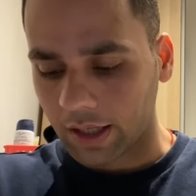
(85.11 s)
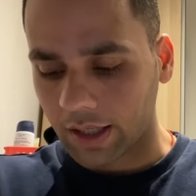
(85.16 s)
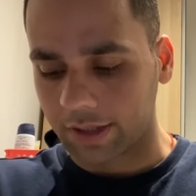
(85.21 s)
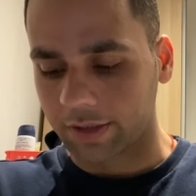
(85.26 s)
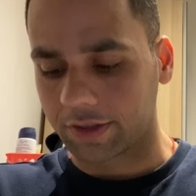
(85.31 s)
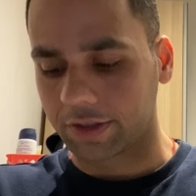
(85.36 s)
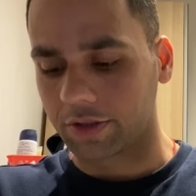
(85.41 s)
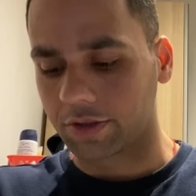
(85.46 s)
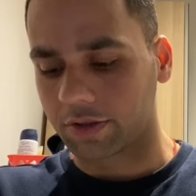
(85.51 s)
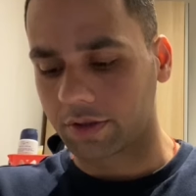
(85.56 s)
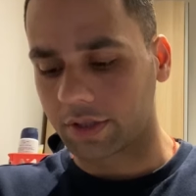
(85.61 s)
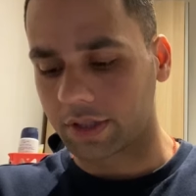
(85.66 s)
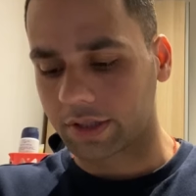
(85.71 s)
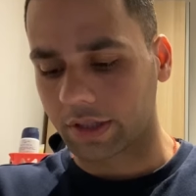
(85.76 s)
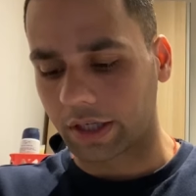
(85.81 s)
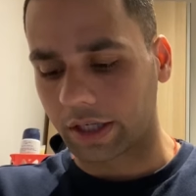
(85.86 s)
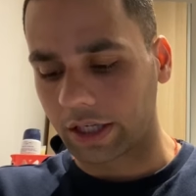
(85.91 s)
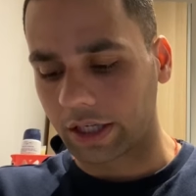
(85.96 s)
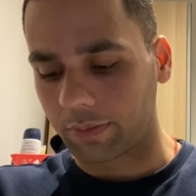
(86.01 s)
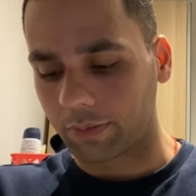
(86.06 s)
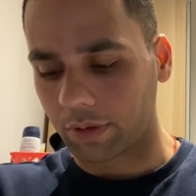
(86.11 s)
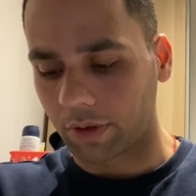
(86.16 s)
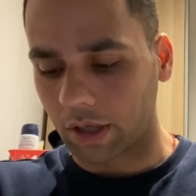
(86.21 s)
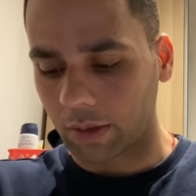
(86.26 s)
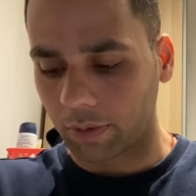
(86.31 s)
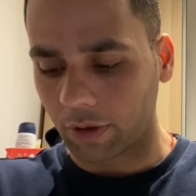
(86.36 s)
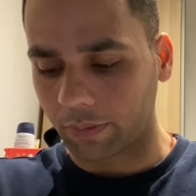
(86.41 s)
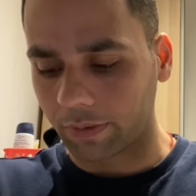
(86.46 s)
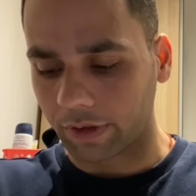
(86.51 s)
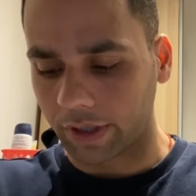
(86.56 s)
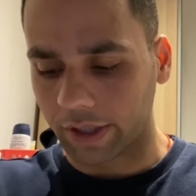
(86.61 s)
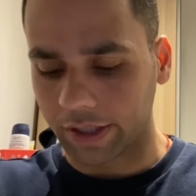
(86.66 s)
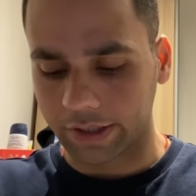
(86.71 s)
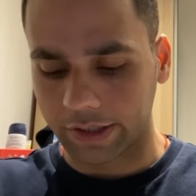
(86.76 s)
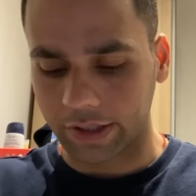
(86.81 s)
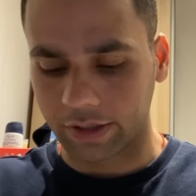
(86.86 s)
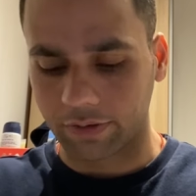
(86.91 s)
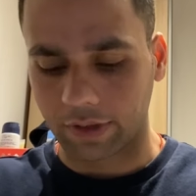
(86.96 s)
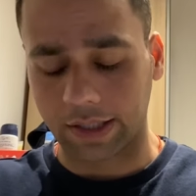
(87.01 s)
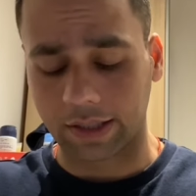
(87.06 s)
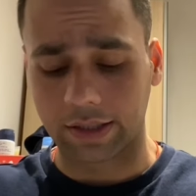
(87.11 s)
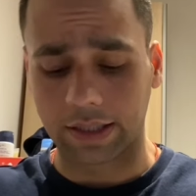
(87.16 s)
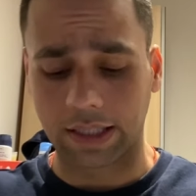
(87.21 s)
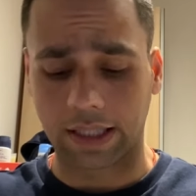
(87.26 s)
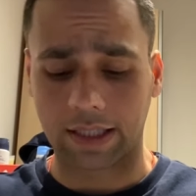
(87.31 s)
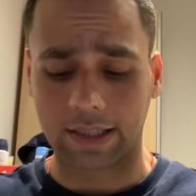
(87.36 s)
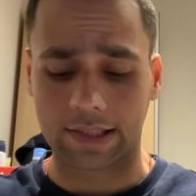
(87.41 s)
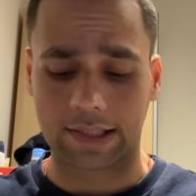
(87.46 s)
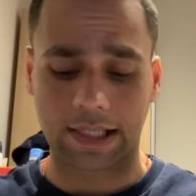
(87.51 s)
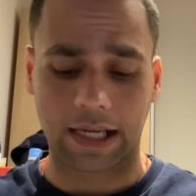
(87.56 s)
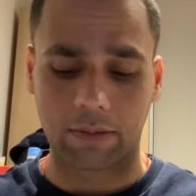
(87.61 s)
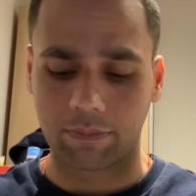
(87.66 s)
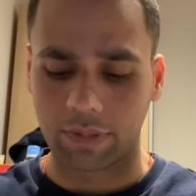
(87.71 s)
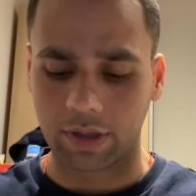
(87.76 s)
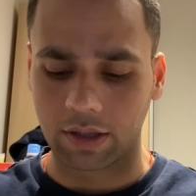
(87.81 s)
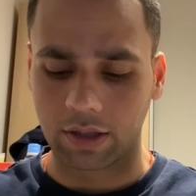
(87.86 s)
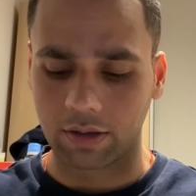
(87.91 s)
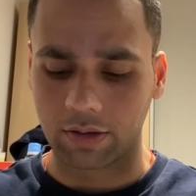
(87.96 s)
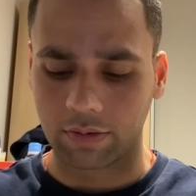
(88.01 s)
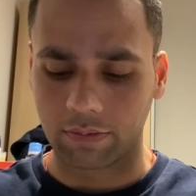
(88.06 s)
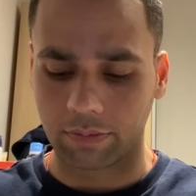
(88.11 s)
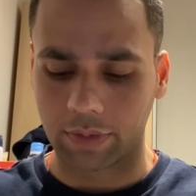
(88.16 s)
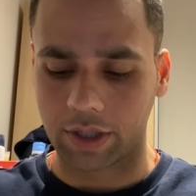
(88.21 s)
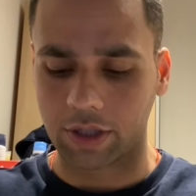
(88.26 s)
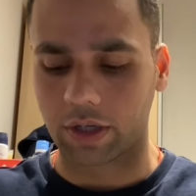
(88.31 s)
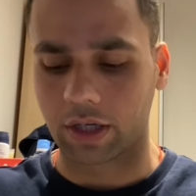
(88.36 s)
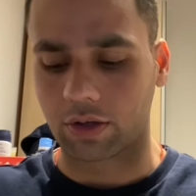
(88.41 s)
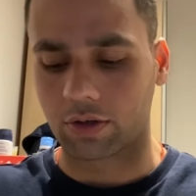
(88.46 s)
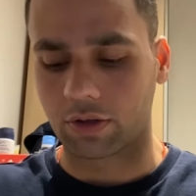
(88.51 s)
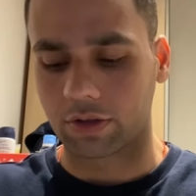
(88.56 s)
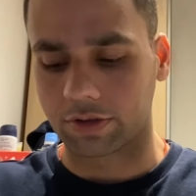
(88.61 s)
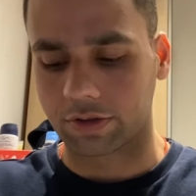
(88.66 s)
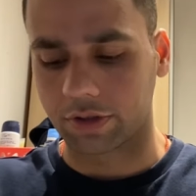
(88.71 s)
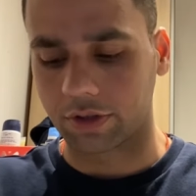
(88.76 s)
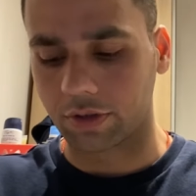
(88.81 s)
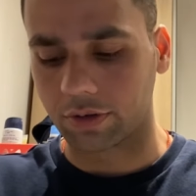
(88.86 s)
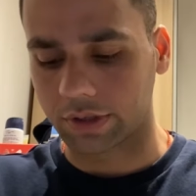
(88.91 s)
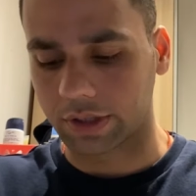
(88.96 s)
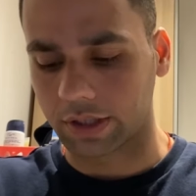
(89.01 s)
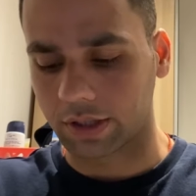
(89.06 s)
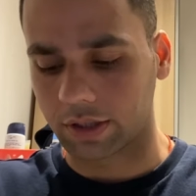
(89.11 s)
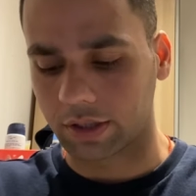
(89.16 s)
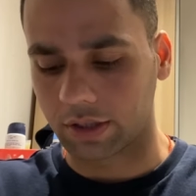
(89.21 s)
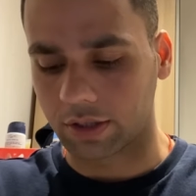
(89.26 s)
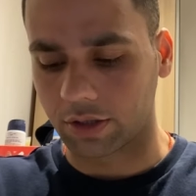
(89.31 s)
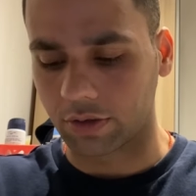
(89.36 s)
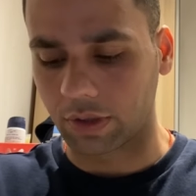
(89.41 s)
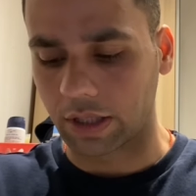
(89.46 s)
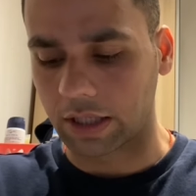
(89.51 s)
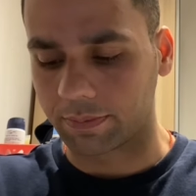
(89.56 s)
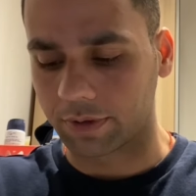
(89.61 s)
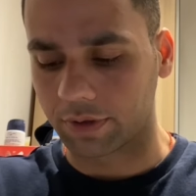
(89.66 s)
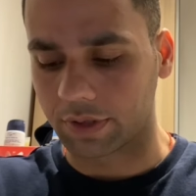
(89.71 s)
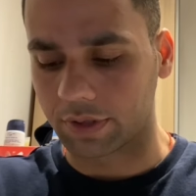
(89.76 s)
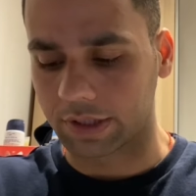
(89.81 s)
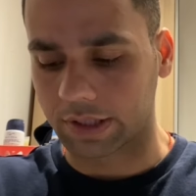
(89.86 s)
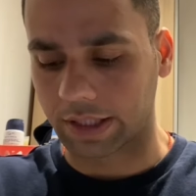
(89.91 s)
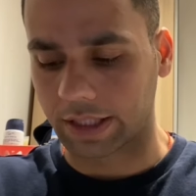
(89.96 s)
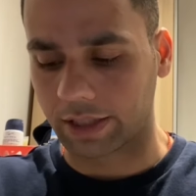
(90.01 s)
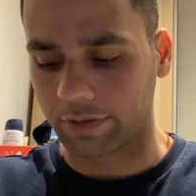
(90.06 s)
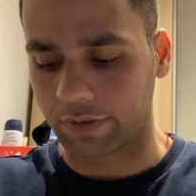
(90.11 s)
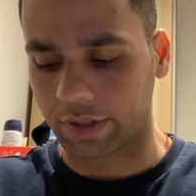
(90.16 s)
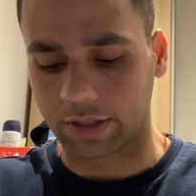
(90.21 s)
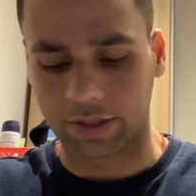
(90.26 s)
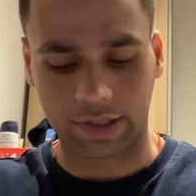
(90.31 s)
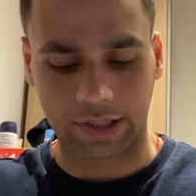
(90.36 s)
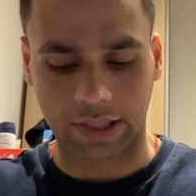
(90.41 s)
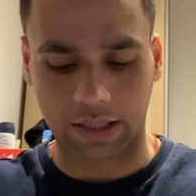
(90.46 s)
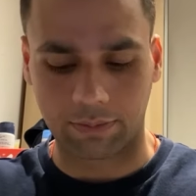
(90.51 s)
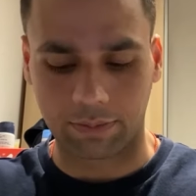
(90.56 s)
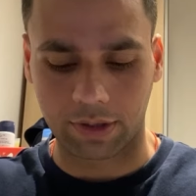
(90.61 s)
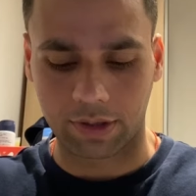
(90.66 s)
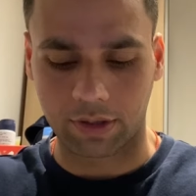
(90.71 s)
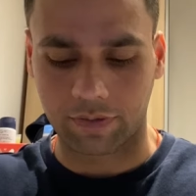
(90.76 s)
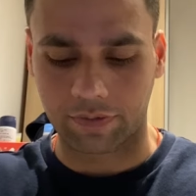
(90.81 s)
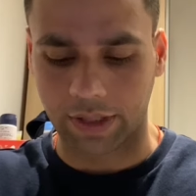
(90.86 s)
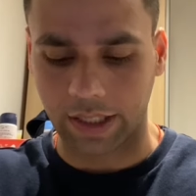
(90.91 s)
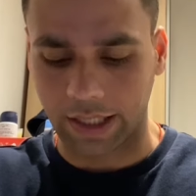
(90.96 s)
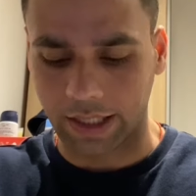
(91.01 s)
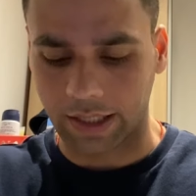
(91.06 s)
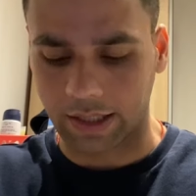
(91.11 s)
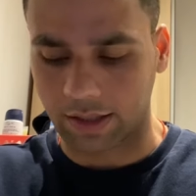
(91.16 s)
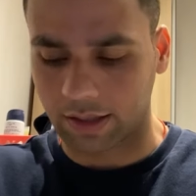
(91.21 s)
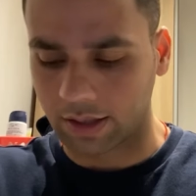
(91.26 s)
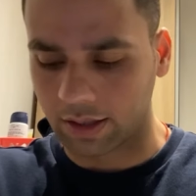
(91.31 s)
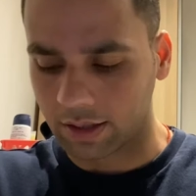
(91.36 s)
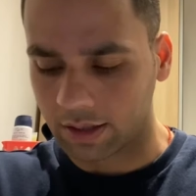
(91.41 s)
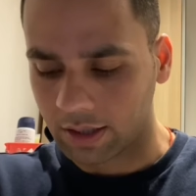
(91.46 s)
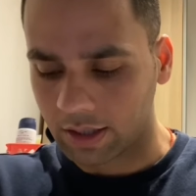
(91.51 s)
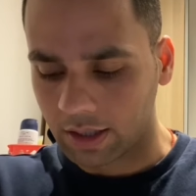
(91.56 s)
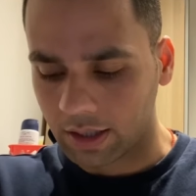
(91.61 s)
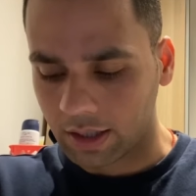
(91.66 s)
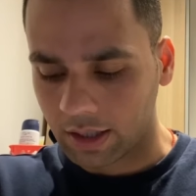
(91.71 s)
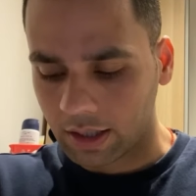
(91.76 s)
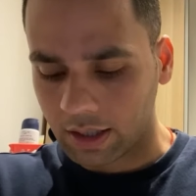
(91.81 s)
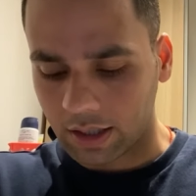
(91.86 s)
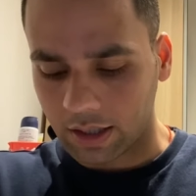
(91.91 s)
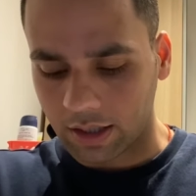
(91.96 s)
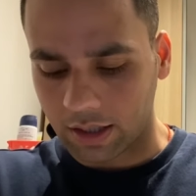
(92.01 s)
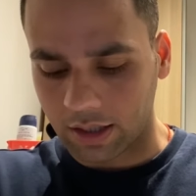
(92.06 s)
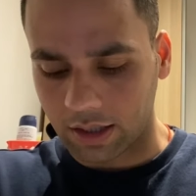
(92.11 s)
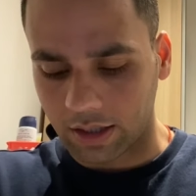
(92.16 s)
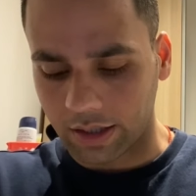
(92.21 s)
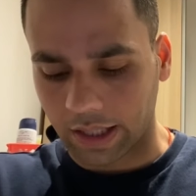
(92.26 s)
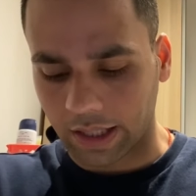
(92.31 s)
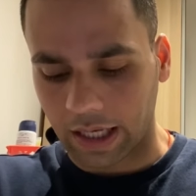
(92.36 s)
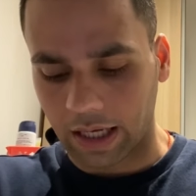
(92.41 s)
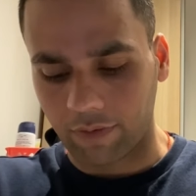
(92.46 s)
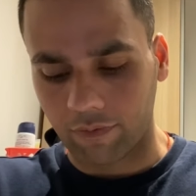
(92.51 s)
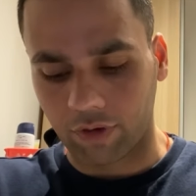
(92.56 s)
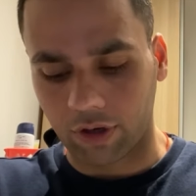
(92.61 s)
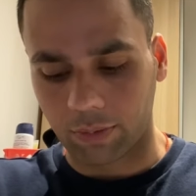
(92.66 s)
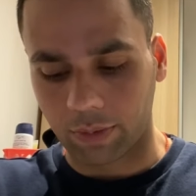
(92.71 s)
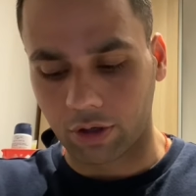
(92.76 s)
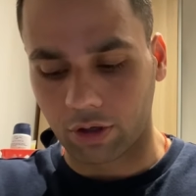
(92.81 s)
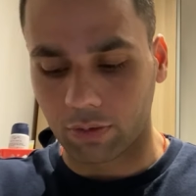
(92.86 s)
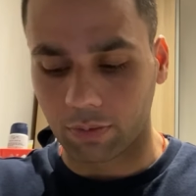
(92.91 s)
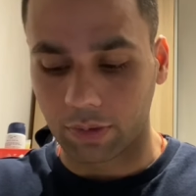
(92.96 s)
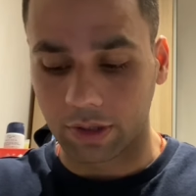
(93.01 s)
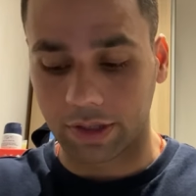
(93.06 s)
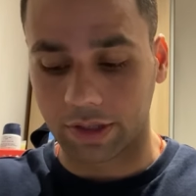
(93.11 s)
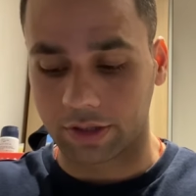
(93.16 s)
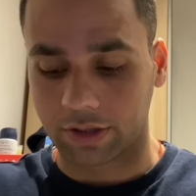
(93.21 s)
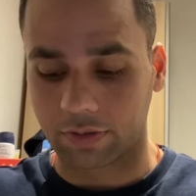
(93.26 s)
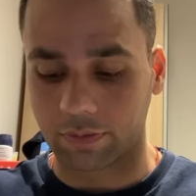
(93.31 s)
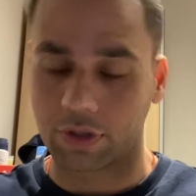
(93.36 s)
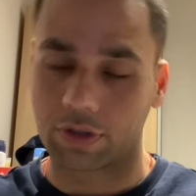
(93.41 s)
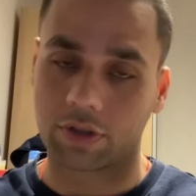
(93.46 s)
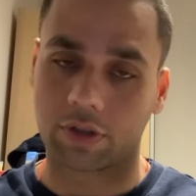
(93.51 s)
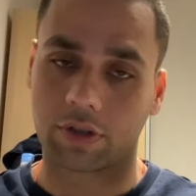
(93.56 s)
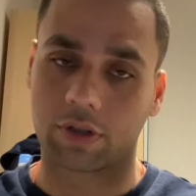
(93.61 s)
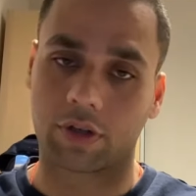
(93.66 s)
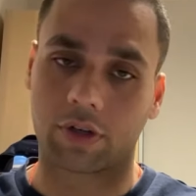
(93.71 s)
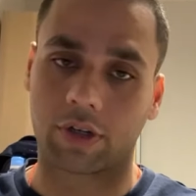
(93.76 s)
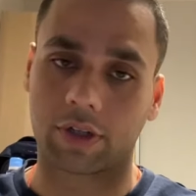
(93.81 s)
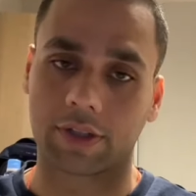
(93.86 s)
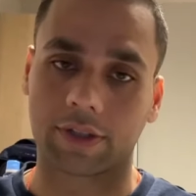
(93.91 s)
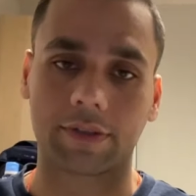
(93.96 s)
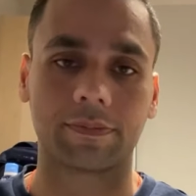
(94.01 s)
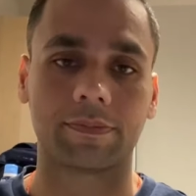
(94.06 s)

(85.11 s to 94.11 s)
It's used to describe a population rather than a sample, but you can also use it to help you decide whether a sample of data came from a normal distribution or not.